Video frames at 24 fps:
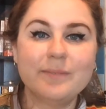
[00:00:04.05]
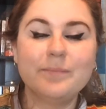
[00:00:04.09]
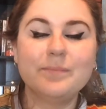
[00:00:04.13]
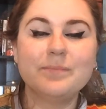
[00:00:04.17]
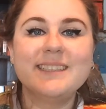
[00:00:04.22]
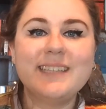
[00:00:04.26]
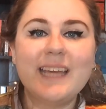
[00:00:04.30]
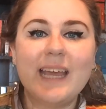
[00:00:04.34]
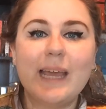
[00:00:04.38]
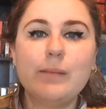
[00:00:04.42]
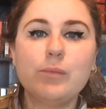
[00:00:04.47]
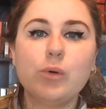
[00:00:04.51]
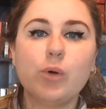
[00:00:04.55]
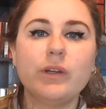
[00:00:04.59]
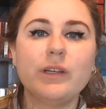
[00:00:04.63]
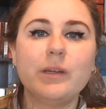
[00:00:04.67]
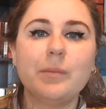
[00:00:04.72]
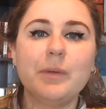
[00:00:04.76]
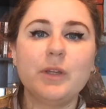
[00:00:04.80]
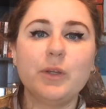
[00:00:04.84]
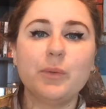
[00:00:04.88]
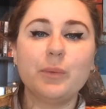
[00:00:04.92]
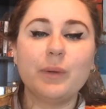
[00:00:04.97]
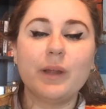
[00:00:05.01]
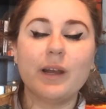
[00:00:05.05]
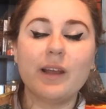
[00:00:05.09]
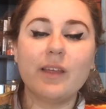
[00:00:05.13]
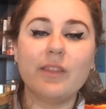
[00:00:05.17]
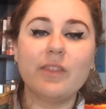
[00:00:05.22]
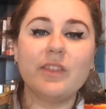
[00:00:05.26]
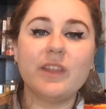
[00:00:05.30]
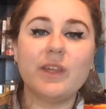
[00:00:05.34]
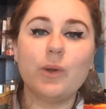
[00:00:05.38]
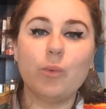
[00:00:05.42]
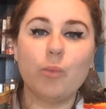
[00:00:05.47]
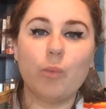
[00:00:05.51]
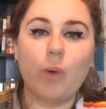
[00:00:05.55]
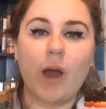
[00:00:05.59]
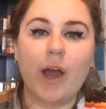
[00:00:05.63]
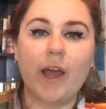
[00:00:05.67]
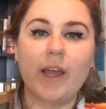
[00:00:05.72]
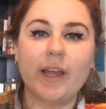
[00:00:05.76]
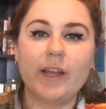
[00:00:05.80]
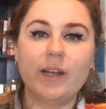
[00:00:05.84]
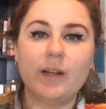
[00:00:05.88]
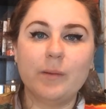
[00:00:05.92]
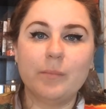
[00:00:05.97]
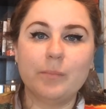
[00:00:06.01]
Today I'm going to be doing the
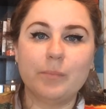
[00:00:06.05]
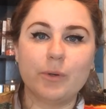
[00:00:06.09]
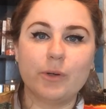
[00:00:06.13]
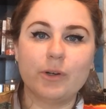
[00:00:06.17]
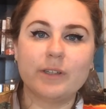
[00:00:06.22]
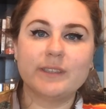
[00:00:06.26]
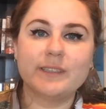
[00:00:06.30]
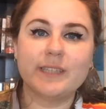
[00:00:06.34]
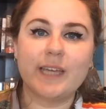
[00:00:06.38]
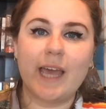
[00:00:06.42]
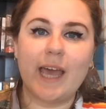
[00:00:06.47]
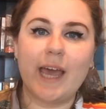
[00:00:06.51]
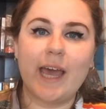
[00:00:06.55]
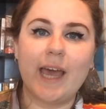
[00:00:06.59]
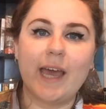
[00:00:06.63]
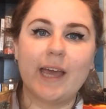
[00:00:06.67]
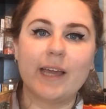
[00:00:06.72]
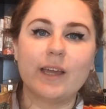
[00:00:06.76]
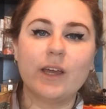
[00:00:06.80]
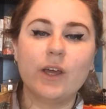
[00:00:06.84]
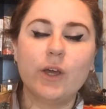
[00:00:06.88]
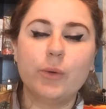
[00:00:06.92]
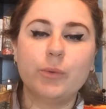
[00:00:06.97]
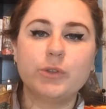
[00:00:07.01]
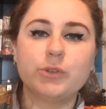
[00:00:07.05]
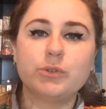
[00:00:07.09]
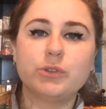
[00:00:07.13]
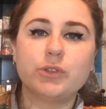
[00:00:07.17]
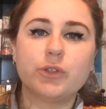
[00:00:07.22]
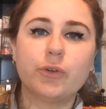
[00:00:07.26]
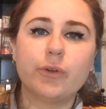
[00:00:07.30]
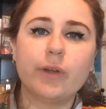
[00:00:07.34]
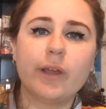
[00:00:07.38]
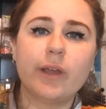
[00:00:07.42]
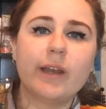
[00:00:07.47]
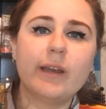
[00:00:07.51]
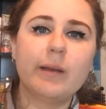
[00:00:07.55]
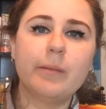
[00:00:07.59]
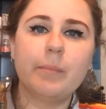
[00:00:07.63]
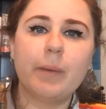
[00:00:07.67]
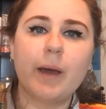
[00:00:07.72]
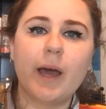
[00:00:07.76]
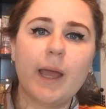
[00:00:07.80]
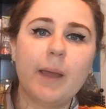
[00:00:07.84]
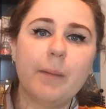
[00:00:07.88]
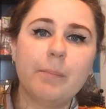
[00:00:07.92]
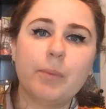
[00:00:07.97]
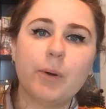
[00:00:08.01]
wine book tag, which was created
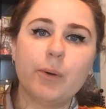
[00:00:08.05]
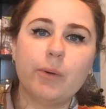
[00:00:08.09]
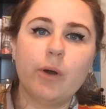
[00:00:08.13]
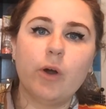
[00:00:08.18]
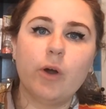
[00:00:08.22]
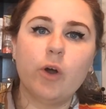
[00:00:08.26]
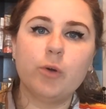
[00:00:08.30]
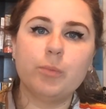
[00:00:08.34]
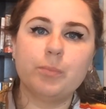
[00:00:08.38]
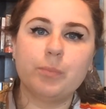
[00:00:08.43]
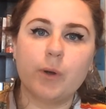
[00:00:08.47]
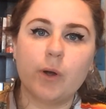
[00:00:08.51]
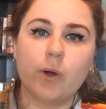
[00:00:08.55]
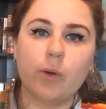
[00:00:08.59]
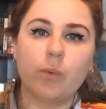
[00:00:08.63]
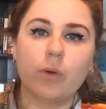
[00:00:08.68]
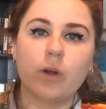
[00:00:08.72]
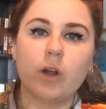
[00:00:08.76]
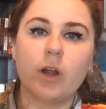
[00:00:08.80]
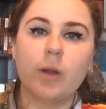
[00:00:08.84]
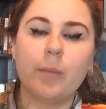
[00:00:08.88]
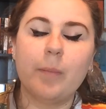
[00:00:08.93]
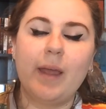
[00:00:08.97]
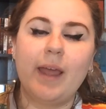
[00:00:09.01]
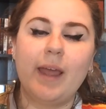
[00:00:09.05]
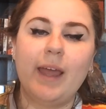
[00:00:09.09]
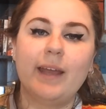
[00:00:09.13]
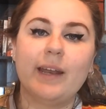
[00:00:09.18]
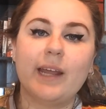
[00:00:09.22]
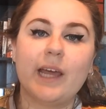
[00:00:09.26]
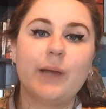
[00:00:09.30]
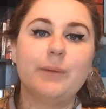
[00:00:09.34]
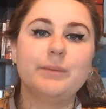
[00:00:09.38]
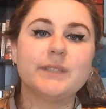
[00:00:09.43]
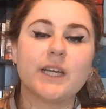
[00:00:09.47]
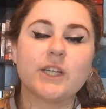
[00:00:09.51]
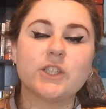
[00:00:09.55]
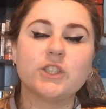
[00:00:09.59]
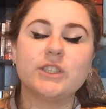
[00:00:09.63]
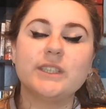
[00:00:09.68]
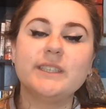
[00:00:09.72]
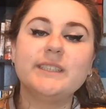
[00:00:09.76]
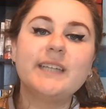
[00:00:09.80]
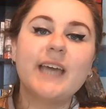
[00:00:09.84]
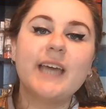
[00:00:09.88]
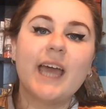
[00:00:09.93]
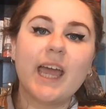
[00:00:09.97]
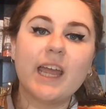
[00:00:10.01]
by Boho Bookworm, and I was
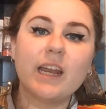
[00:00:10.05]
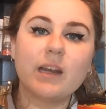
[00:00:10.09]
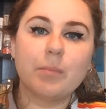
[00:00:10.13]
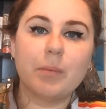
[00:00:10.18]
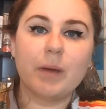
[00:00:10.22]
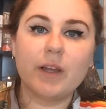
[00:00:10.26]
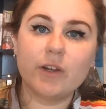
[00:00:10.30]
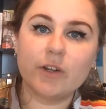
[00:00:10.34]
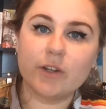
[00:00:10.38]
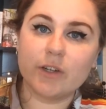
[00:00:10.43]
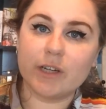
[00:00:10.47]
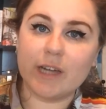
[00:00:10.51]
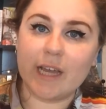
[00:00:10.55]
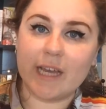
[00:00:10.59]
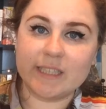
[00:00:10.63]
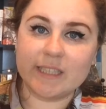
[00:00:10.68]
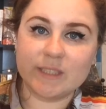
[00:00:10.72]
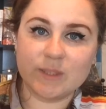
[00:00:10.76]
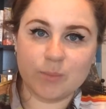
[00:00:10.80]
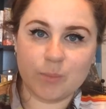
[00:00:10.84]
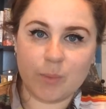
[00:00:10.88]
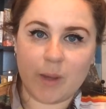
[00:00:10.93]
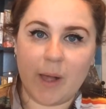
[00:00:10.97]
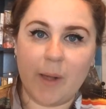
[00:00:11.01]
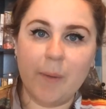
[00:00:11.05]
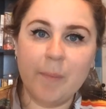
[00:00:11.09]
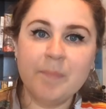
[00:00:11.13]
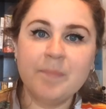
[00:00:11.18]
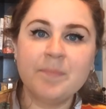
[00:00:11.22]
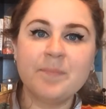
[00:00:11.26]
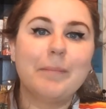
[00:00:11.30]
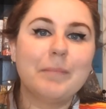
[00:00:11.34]
actually tagged by her as well.